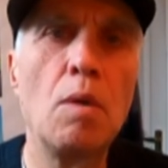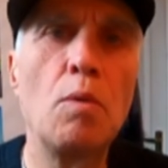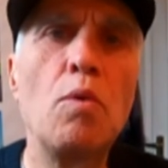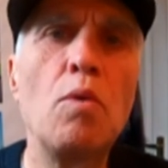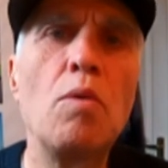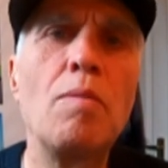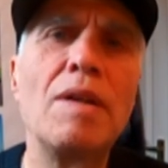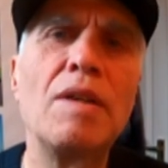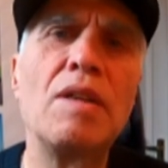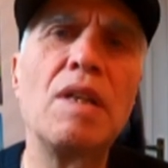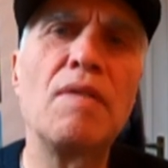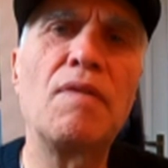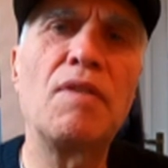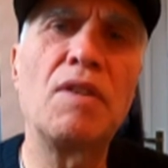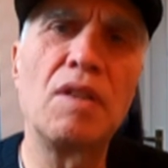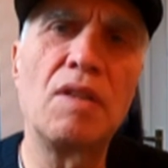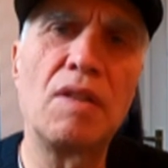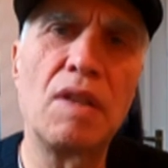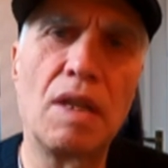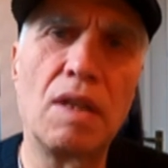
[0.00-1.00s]
Ruined my day for
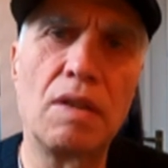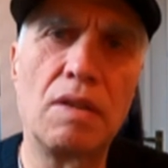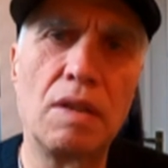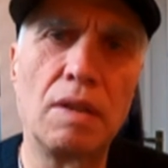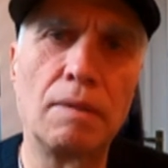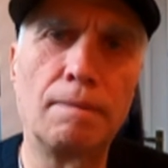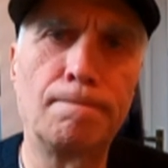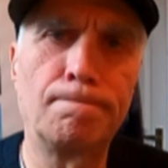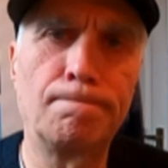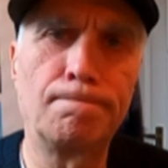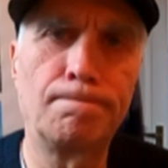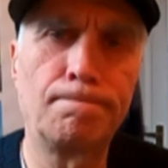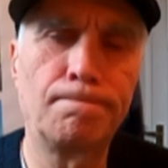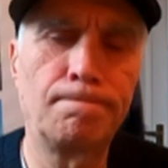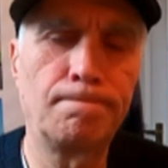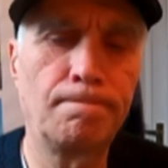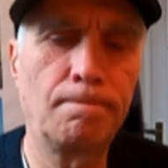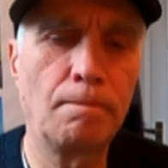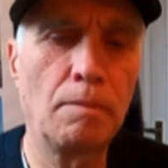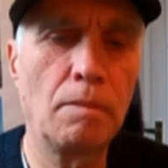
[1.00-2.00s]
detecting.
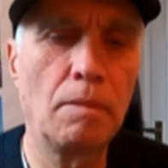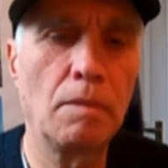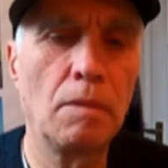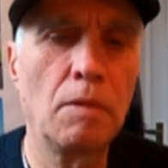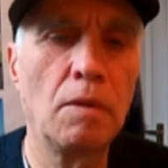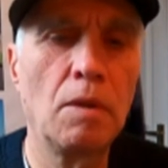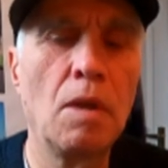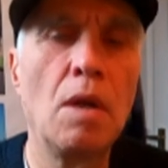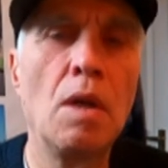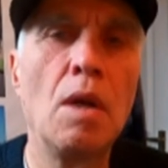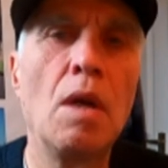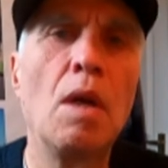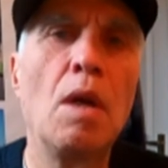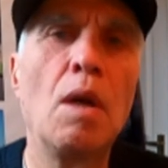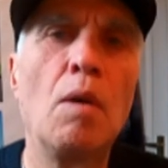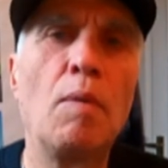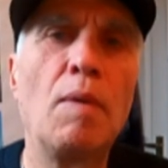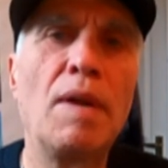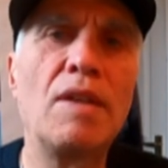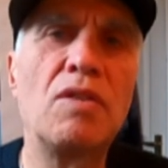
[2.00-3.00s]

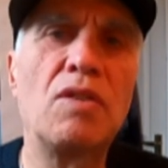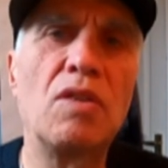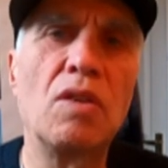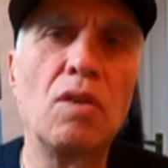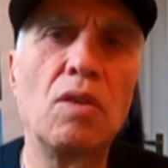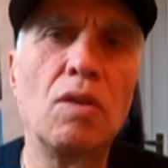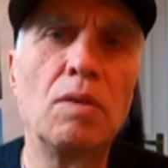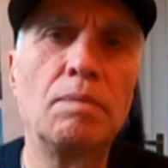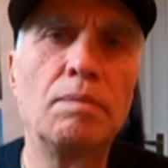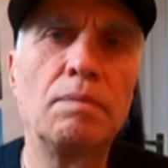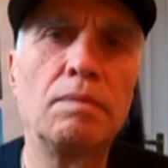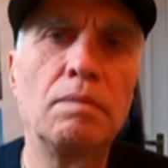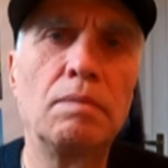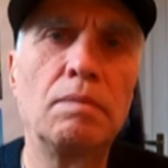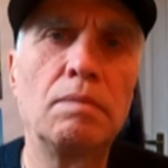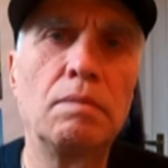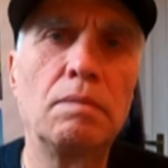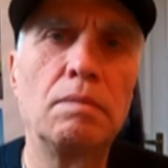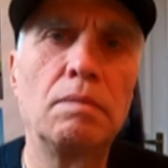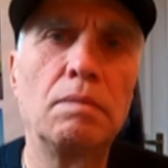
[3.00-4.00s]
Went home,
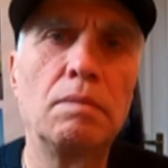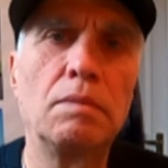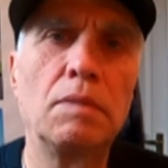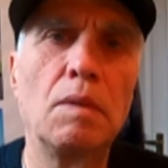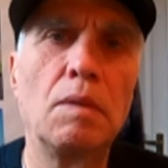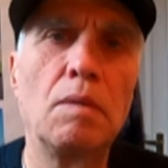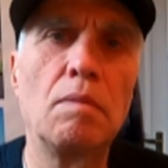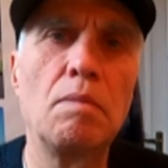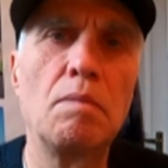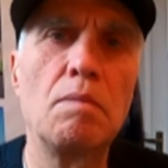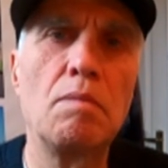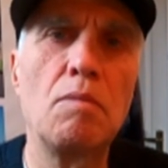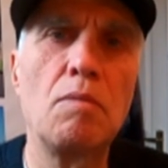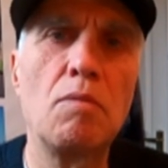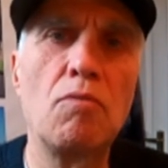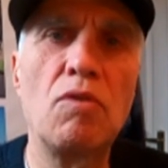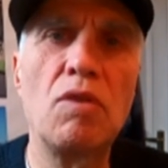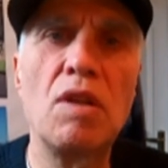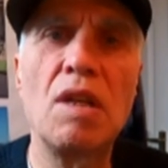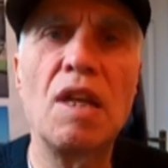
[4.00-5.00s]

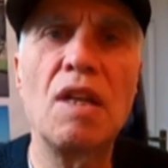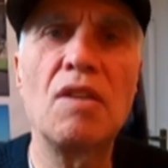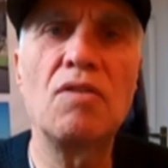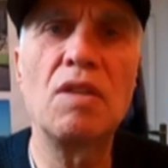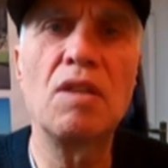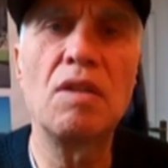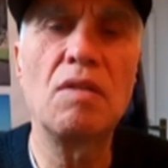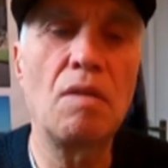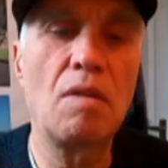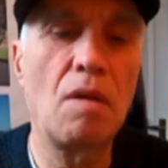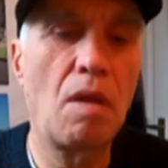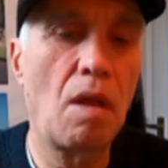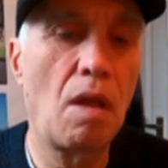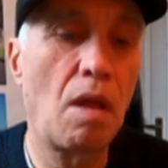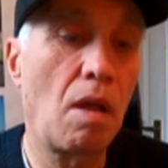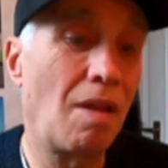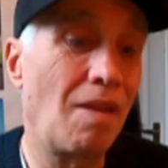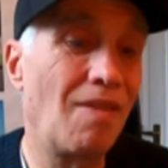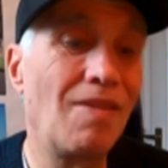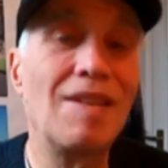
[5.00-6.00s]
realising
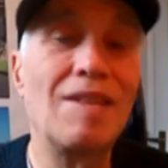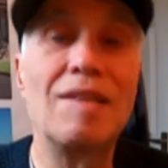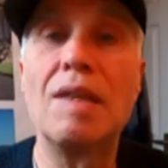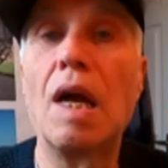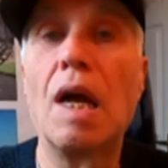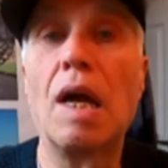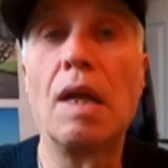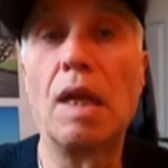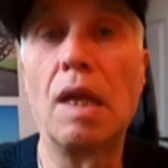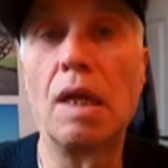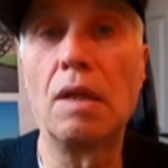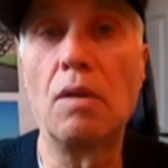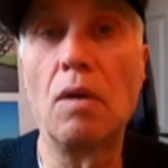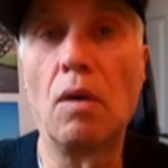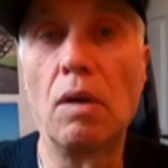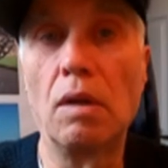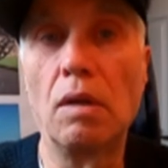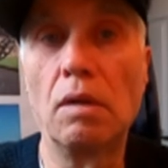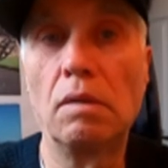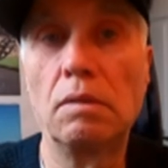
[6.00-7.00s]
this guy Nick
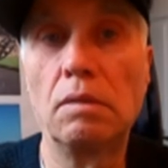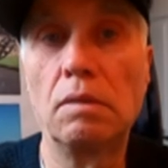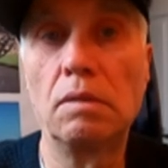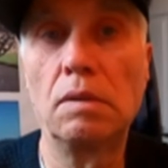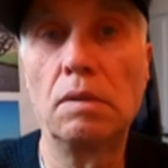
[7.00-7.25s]
Doyle,